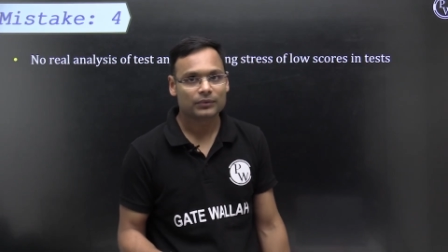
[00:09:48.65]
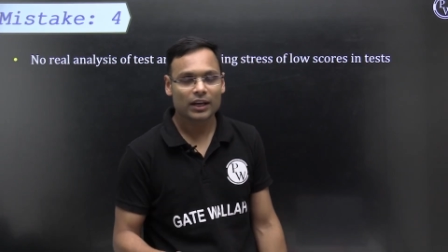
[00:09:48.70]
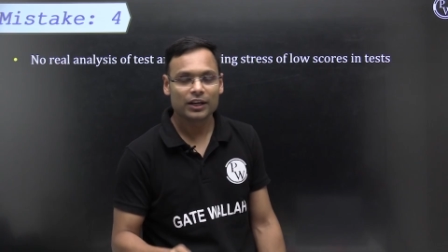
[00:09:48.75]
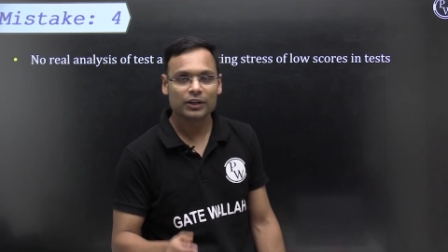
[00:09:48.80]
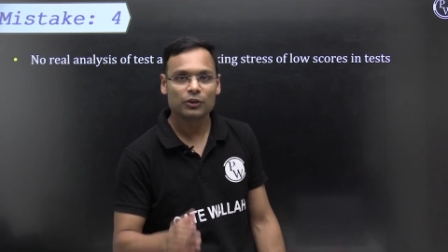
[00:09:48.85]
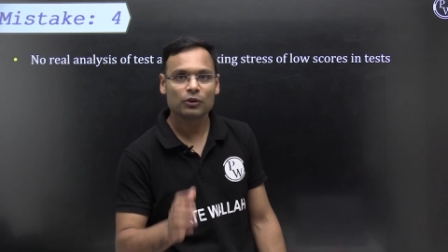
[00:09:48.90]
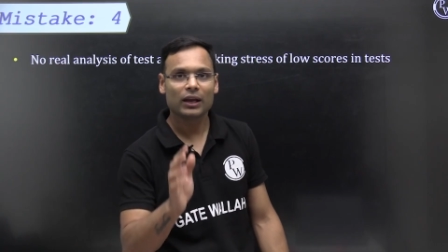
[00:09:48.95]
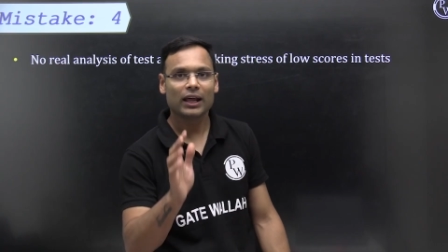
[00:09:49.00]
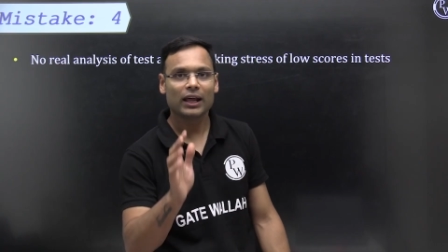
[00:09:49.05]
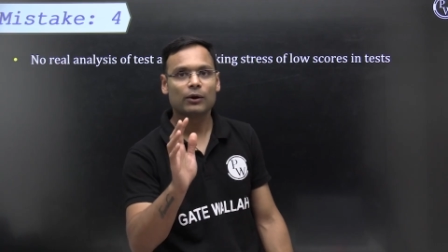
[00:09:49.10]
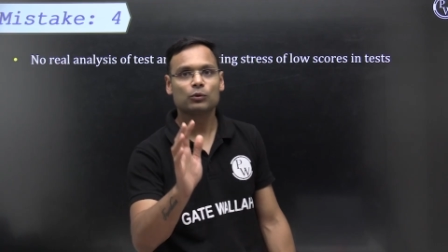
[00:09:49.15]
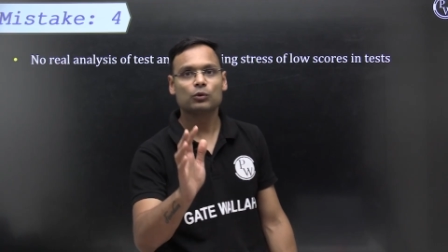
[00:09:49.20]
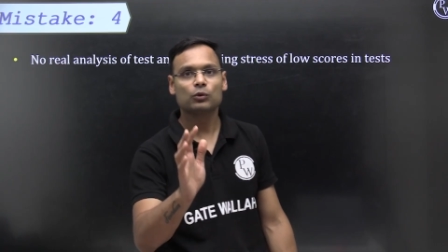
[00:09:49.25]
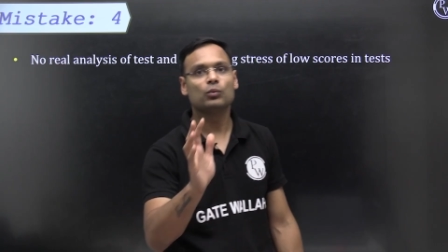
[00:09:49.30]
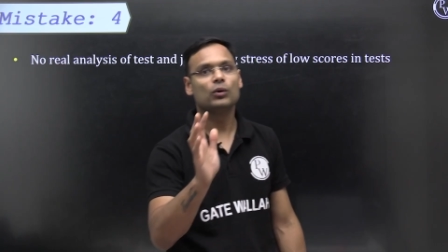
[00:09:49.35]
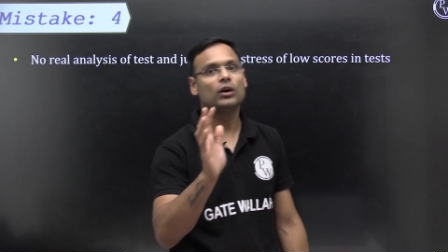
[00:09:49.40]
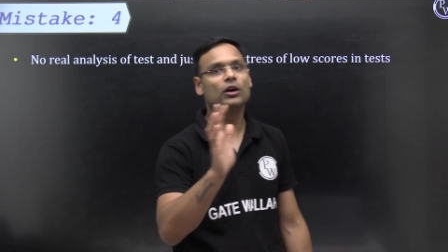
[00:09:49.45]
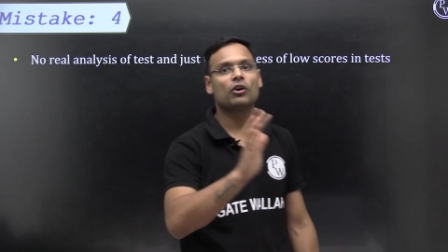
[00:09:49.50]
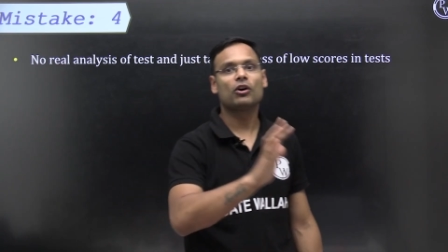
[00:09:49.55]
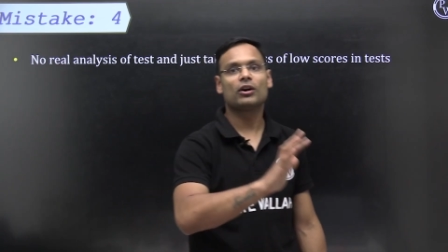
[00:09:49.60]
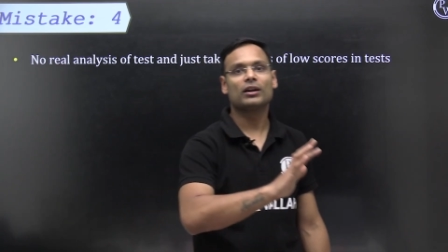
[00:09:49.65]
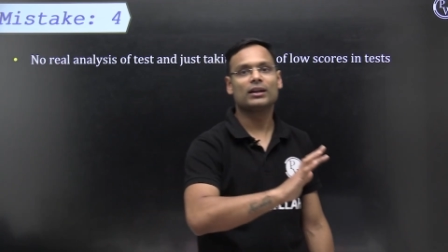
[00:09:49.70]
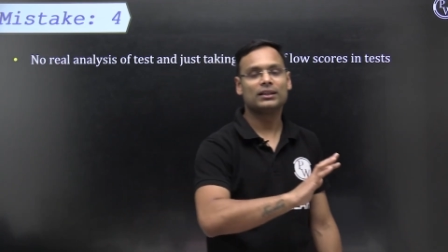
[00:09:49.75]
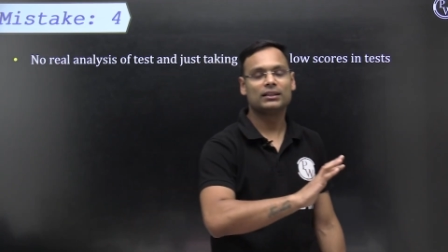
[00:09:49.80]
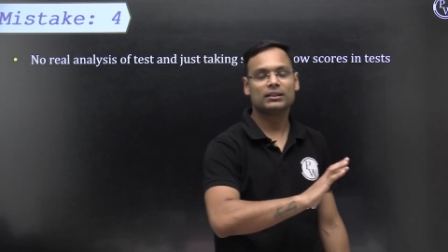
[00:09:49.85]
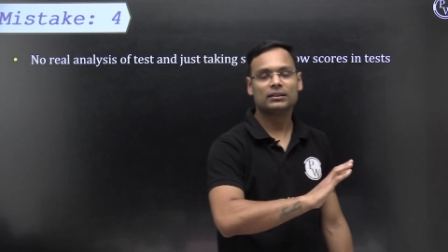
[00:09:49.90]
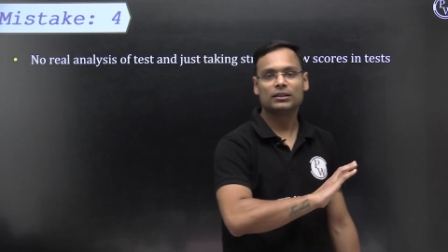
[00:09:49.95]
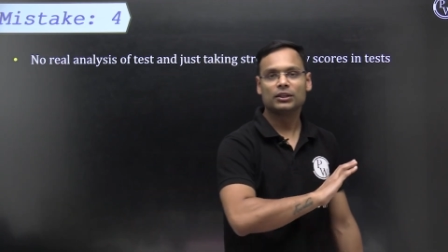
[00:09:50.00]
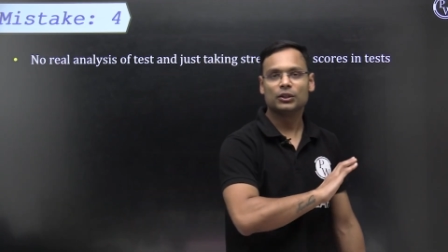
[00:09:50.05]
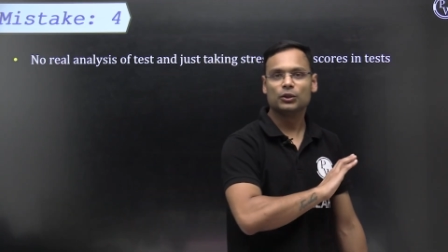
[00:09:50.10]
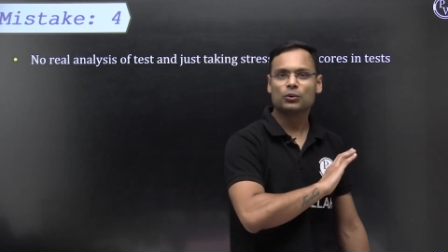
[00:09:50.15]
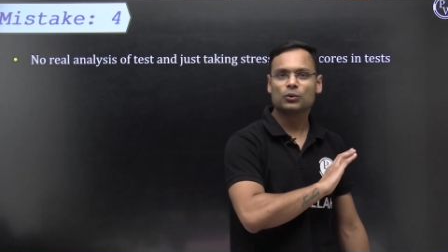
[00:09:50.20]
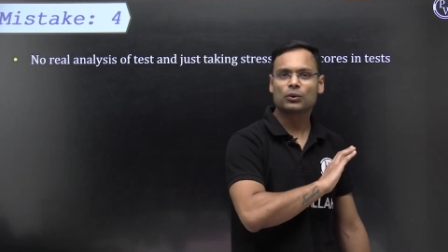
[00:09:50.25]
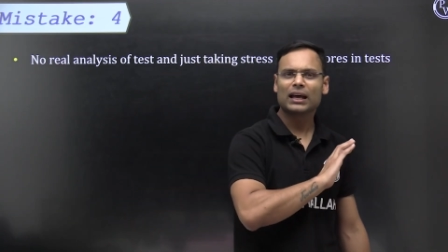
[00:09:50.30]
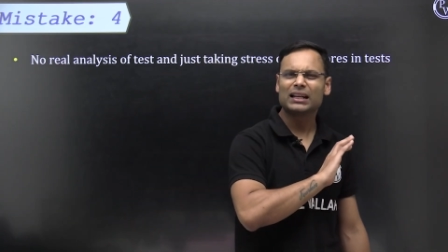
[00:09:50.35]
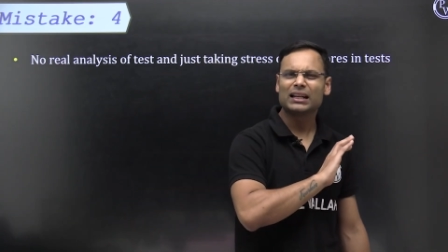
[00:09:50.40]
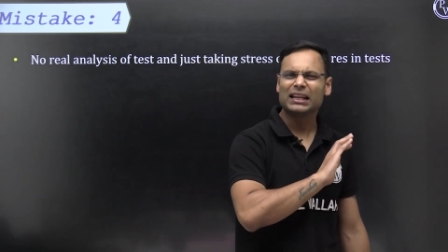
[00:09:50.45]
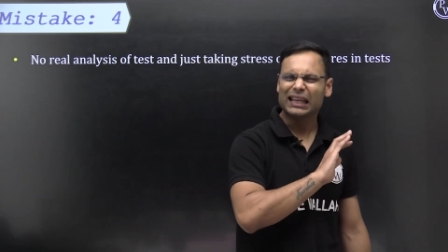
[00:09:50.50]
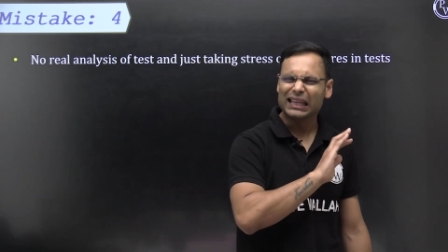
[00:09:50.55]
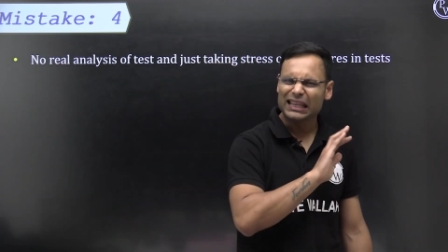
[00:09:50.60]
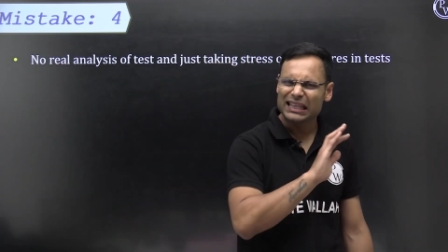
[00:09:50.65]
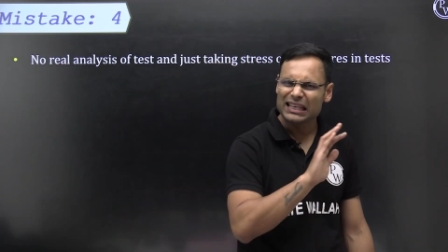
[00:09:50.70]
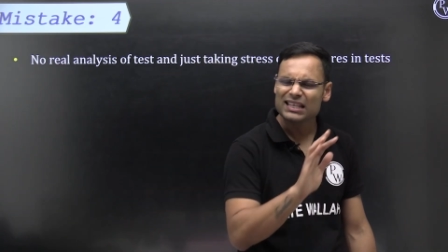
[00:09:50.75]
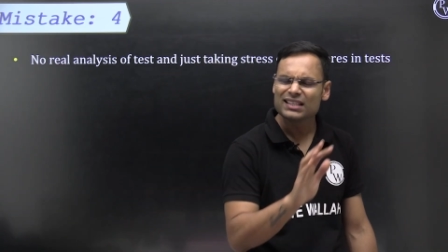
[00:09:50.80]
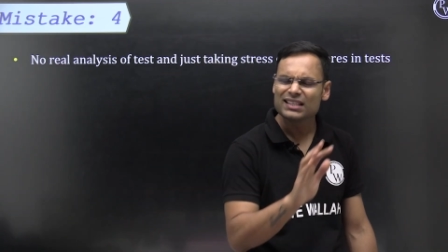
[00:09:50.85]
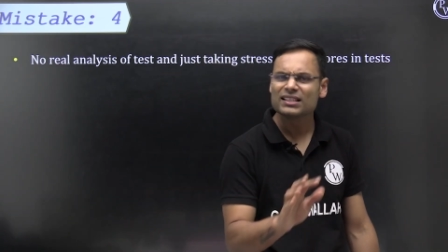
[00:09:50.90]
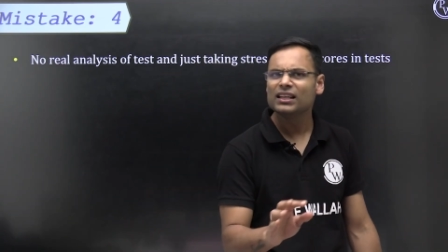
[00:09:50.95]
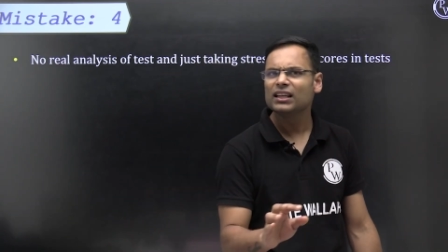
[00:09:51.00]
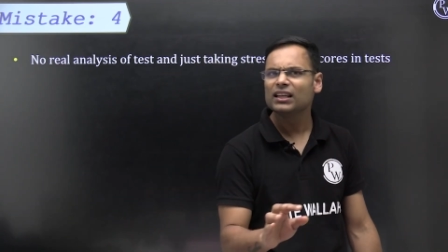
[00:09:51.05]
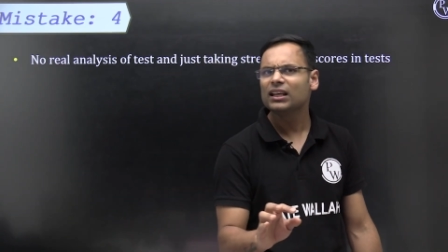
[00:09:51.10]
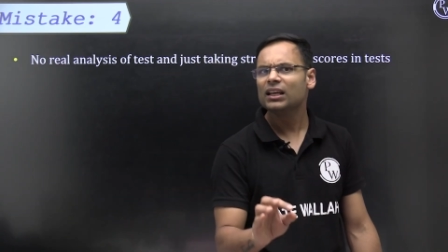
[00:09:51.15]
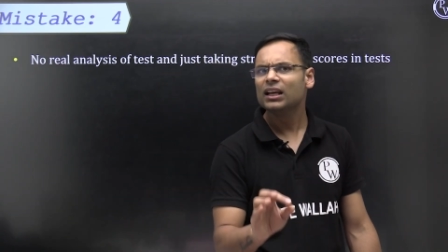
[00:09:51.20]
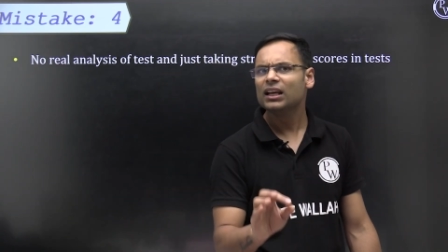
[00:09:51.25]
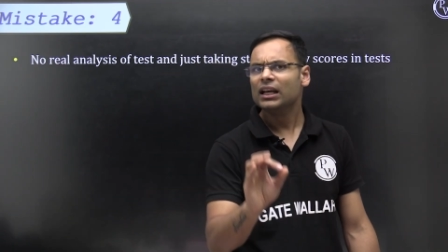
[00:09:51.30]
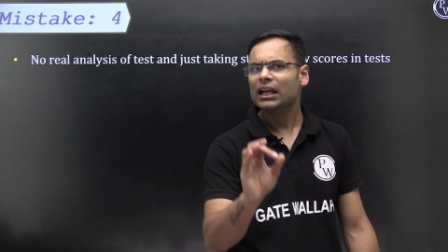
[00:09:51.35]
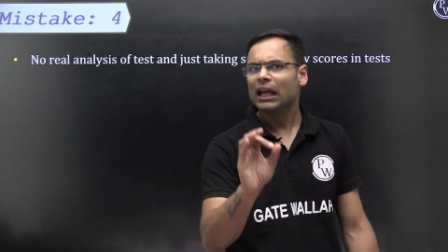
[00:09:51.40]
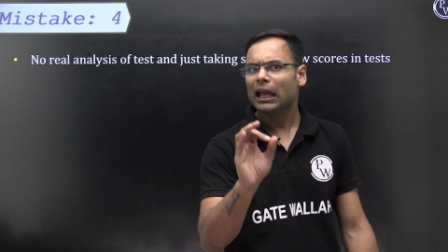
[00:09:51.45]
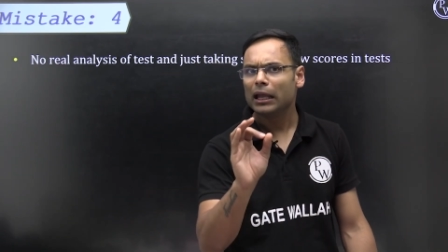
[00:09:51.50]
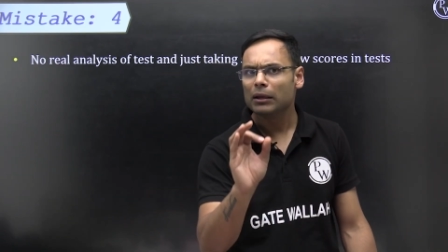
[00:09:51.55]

And you'll have to work on it. You can easily